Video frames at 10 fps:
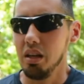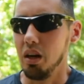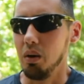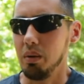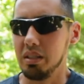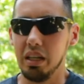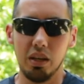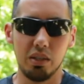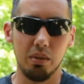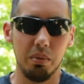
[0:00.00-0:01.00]
you know, because he
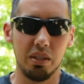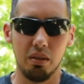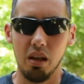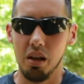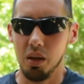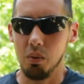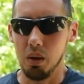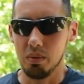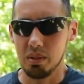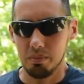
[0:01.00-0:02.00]
goes with me to a lot of the
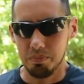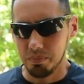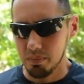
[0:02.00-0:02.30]
quotes